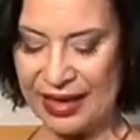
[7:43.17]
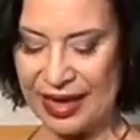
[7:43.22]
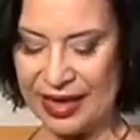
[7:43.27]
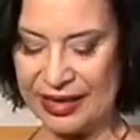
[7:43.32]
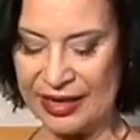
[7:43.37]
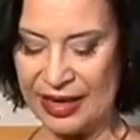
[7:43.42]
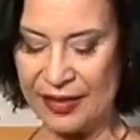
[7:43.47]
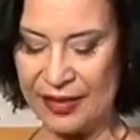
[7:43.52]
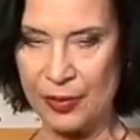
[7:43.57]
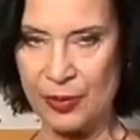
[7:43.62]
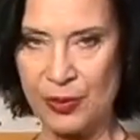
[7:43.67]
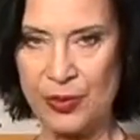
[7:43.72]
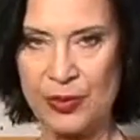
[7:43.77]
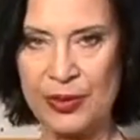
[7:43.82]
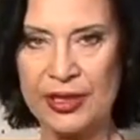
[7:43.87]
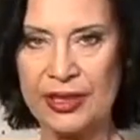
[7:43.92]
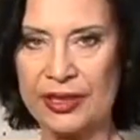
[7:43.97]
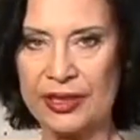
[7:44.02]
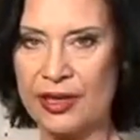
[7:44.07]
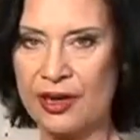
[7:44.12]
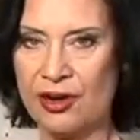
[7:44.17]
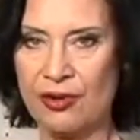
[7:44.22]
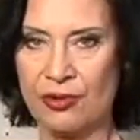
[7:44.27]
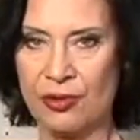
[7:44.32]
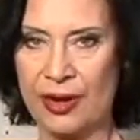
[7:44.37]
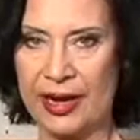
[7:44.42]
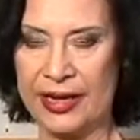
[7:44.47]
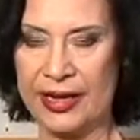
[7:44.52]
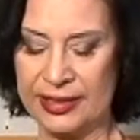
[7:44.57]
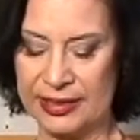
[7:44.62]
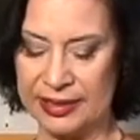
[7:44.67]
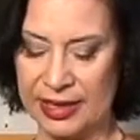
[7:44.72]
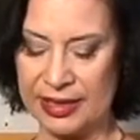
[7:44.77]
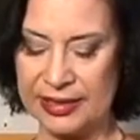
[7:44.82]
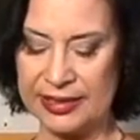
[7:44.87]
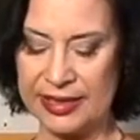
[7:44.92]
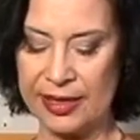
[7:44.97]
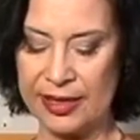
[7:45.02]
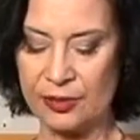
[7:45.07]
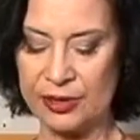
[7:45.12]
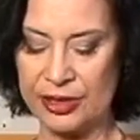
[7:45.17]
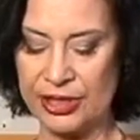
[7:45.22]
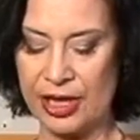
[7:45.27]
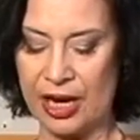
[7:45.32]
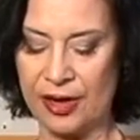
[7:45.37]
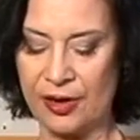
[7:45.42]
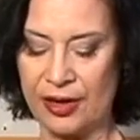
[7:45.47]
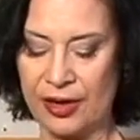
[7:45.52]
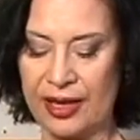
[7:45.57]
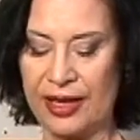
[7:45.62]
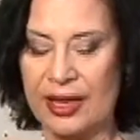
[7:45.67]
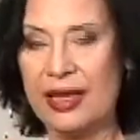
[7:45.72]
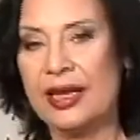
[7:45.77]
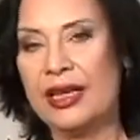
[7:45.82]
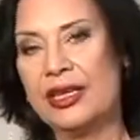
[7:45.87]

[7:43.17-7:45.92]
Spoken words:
Another really great sacral chakra